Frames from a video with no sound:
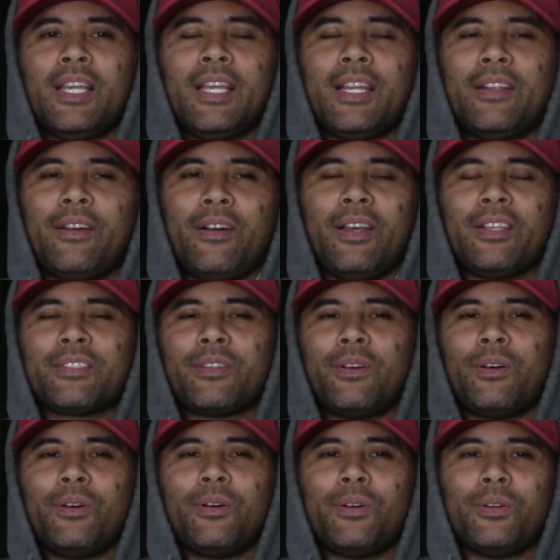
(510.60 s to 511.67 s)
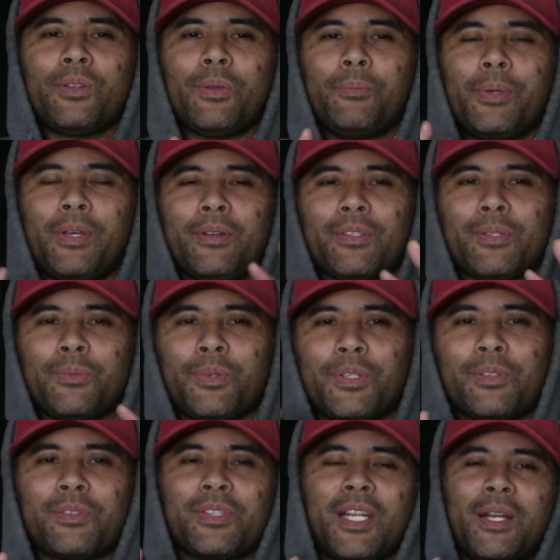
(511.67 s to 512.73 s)
it has all the bells and
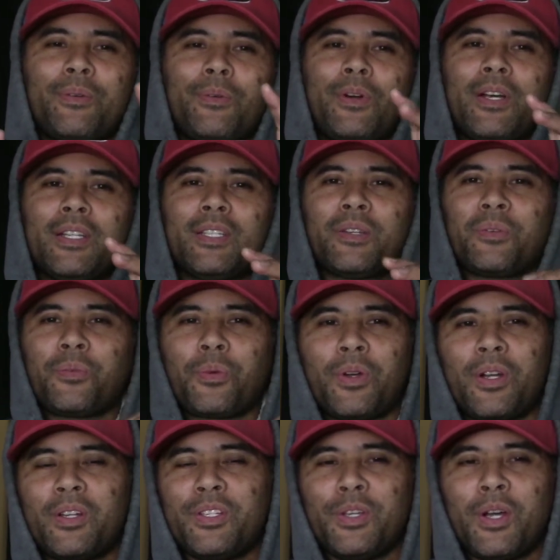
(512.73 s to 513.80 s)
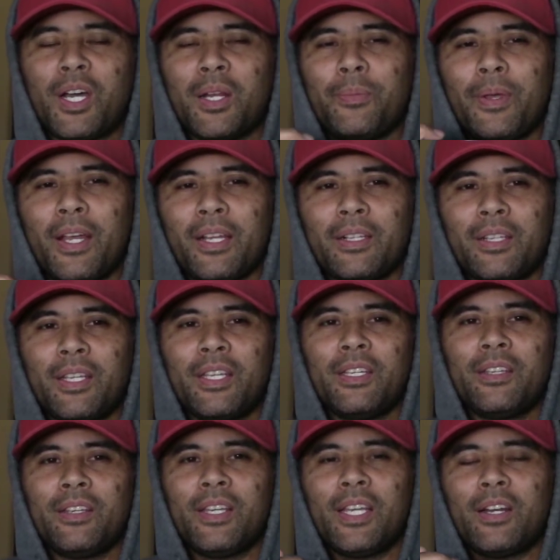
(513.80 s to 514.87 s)
whistles that I want, where it
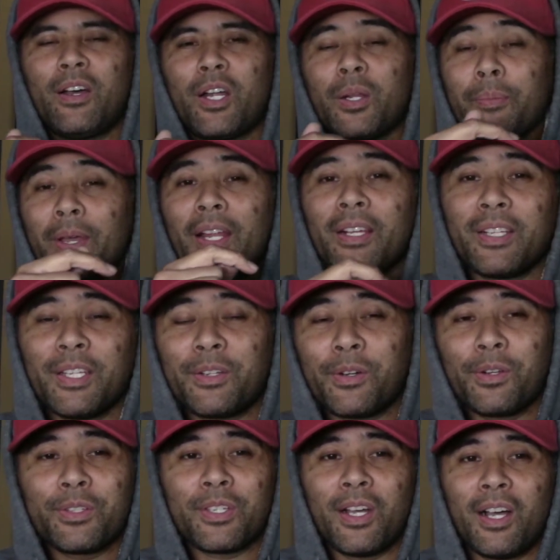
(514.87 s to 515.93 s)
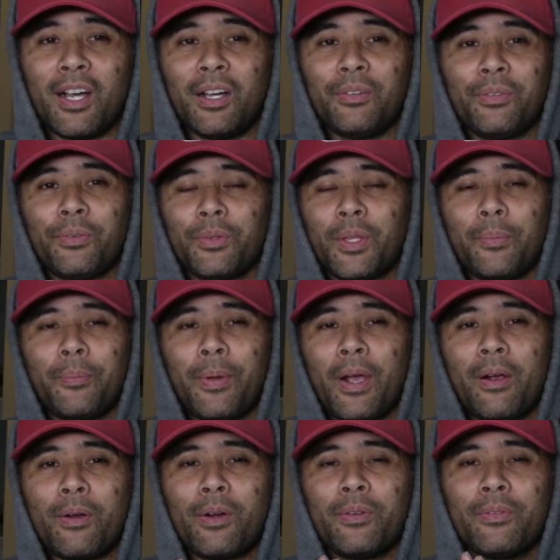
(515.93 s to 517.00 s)
automatically turns off when the
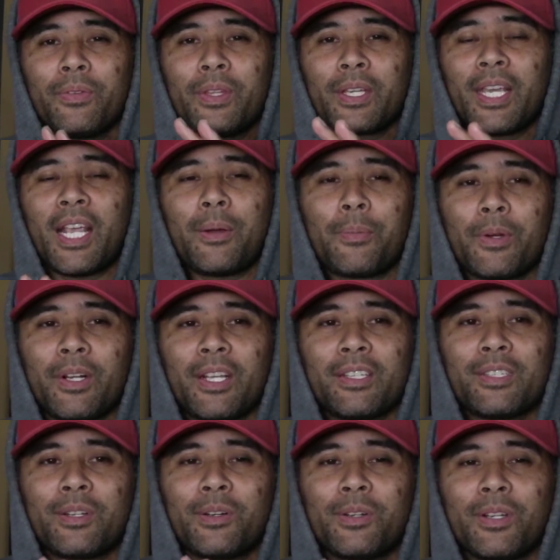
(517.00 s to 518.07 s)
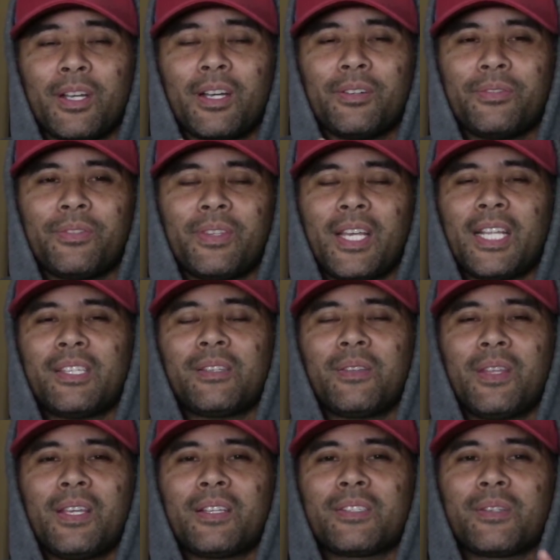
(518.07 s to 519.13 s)
power of the camera gets turned off. That
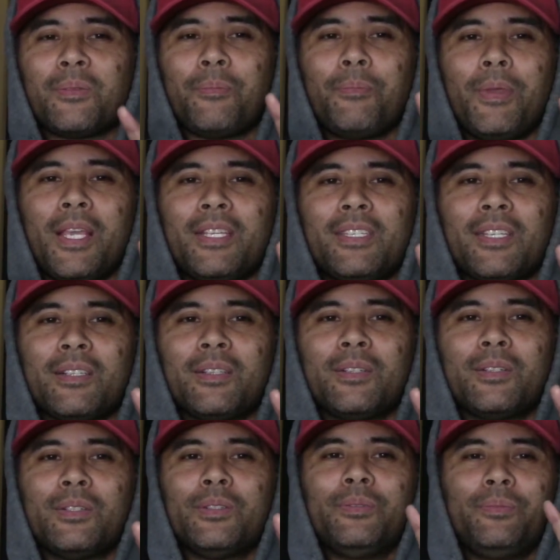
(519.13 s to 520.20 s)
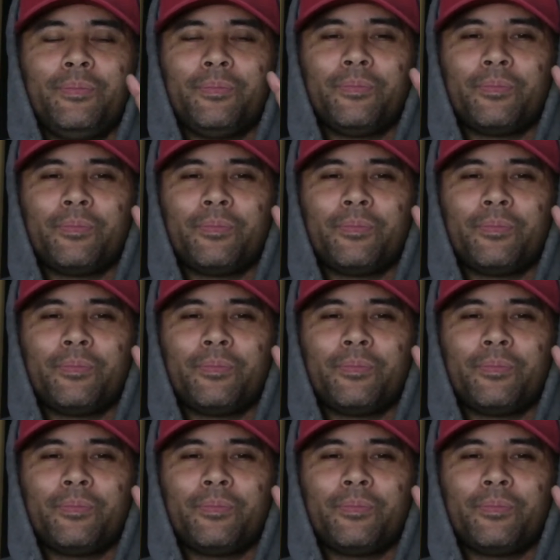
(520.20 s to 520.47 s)
thing is an amazing little